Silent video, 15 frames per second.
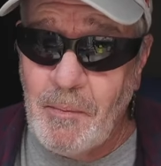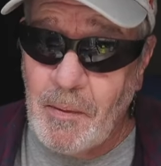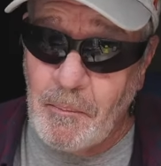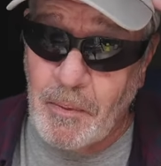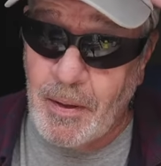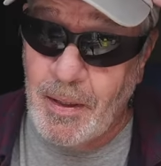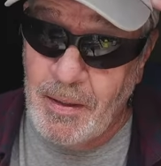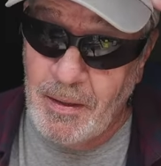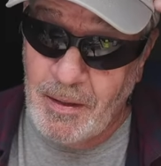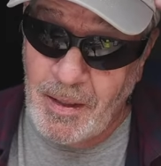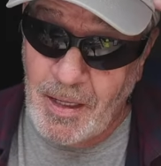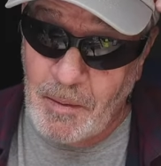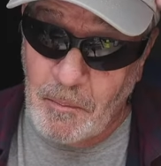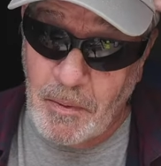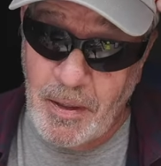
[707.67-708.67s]
My brain
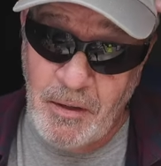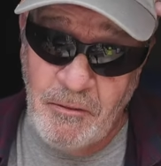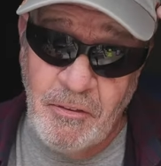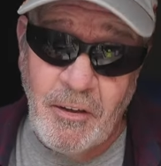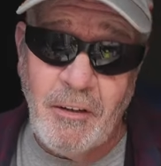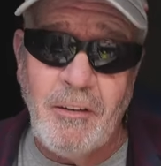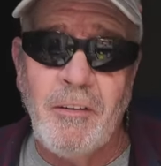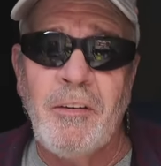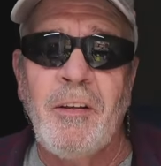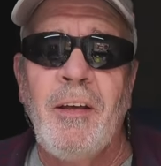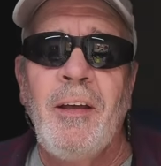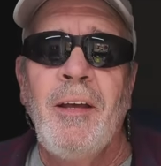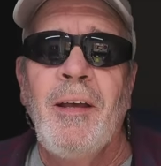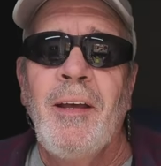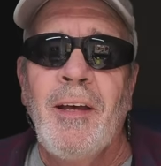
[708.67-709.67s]
had a brain fart.
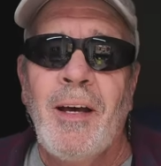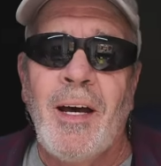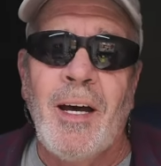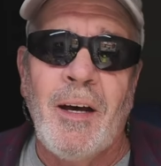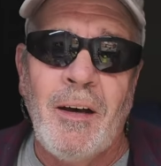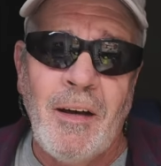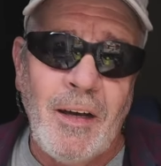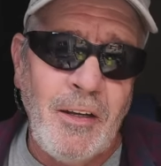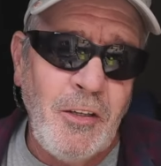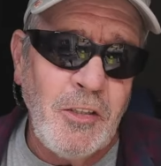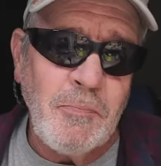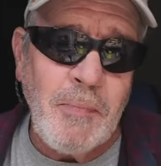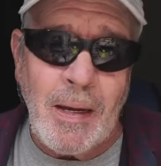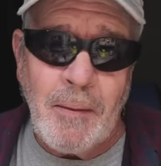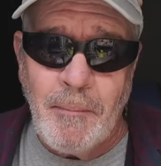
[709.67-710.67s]
I
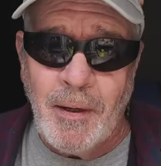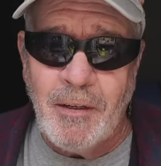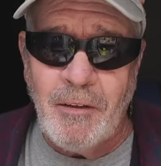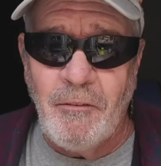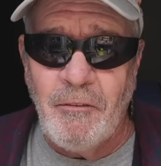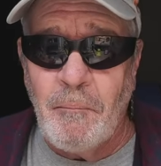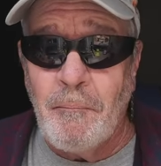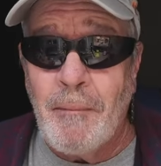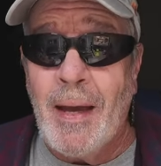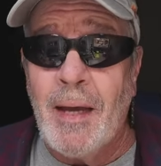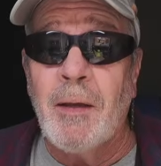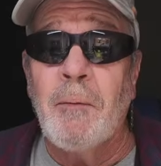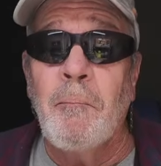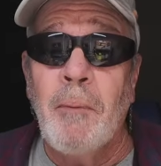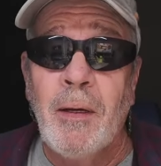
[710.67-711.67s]
used back
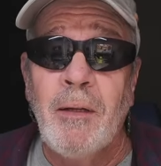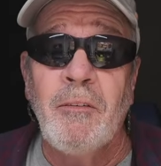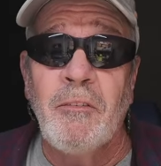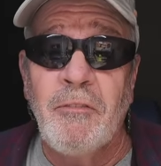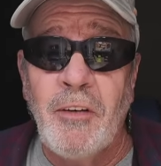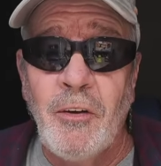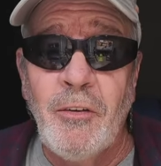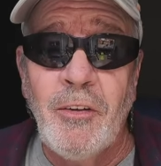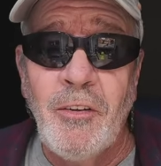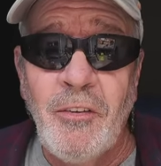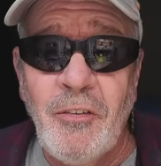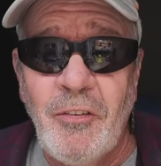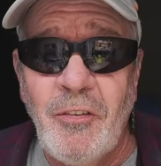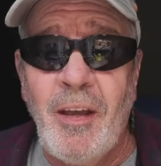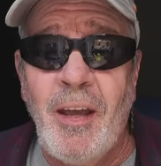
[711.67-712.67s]
button
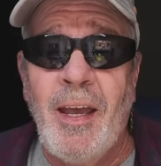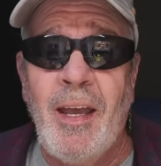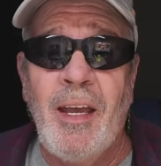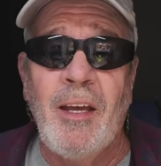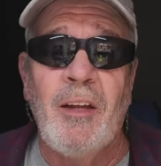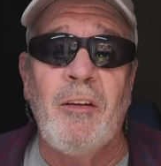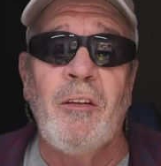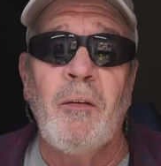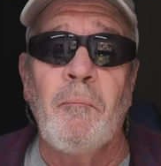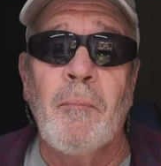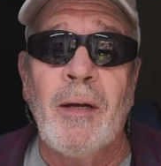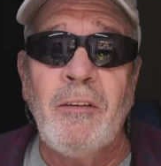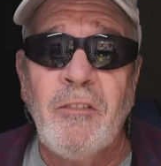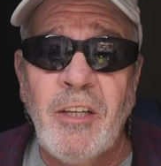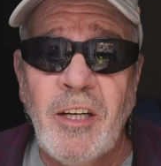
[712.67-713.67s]
focus, and
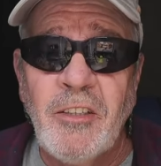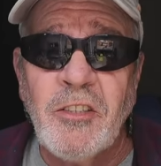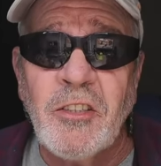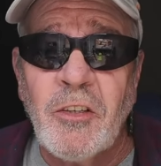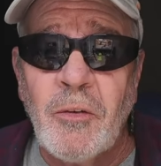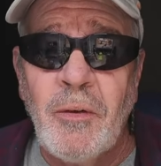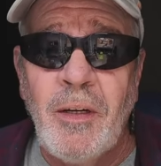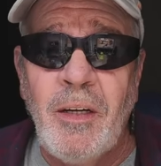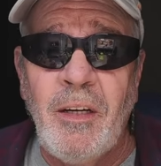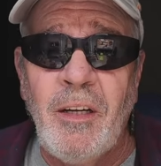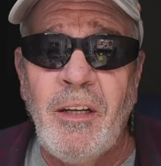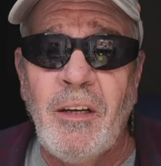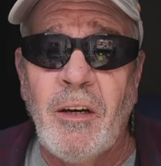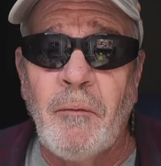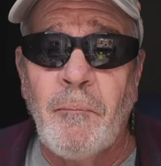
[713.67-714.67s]
my touch
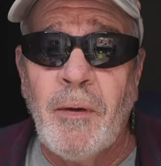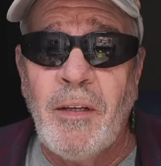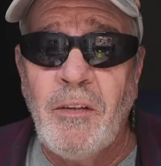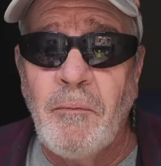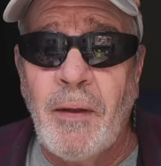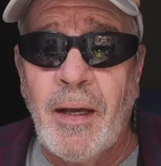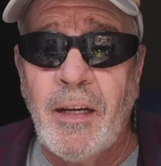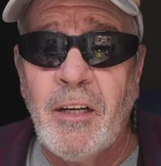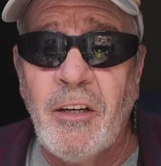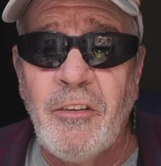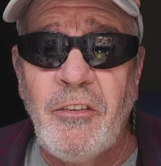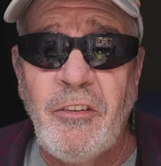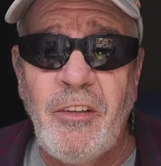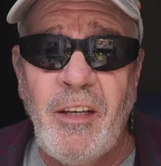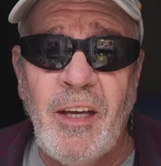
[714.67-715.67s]
screen on my Nikon
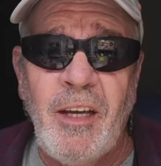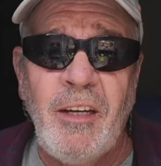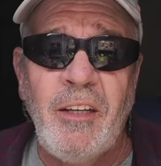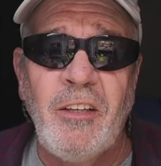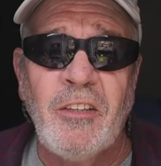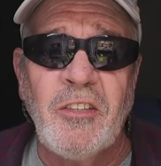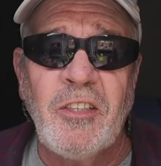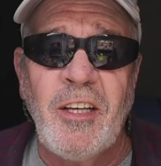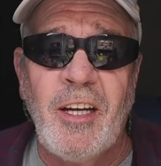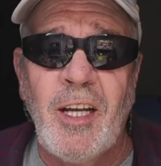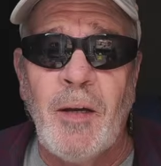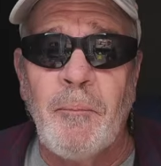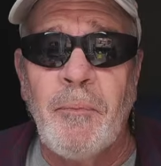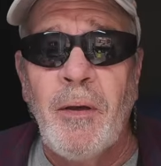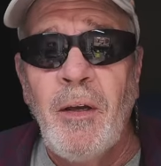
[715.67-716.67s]
Z8 is set
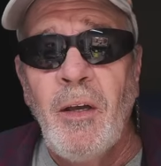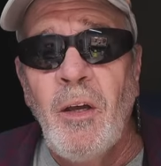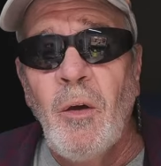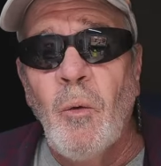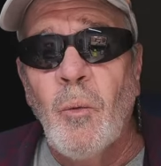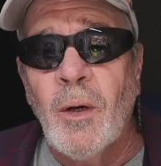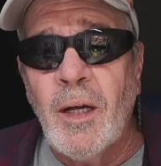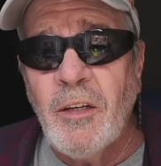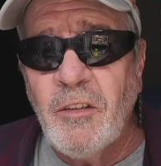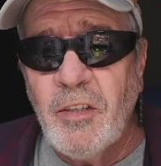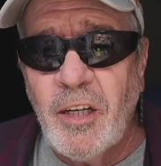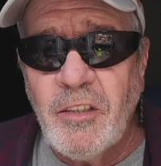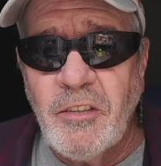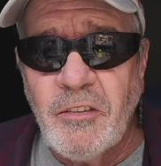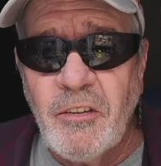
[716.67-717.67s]
up. When I
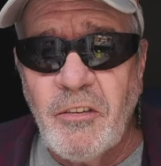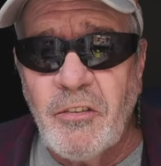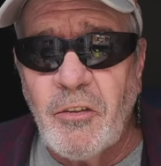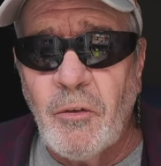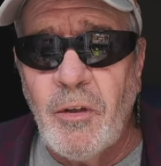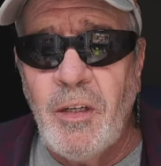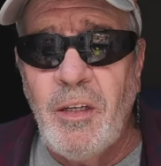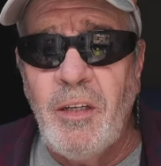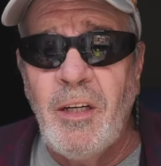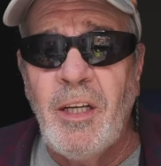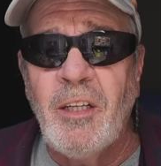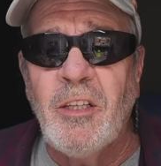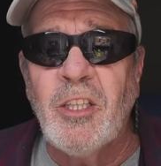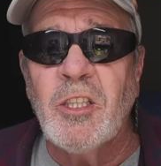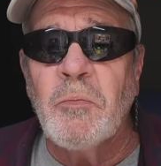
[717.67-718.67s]
touch the screen,
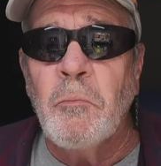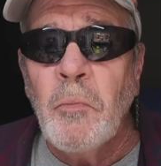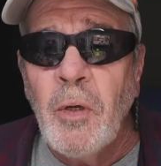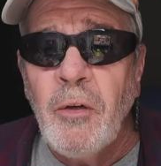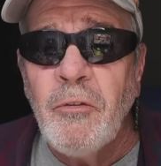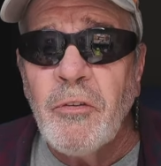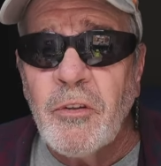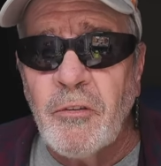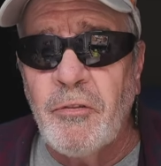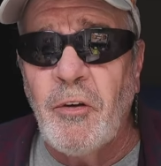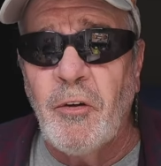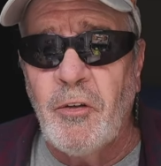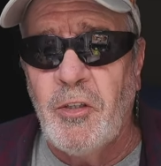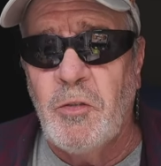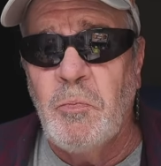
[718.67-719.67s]
it just moves the
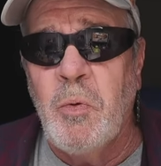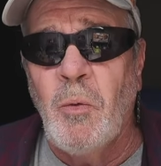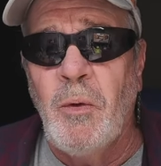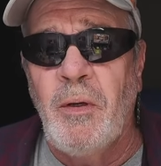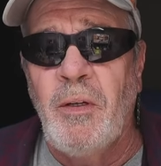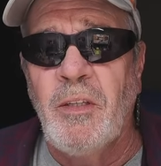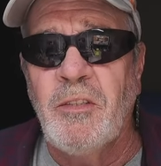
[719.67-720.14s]
focus point.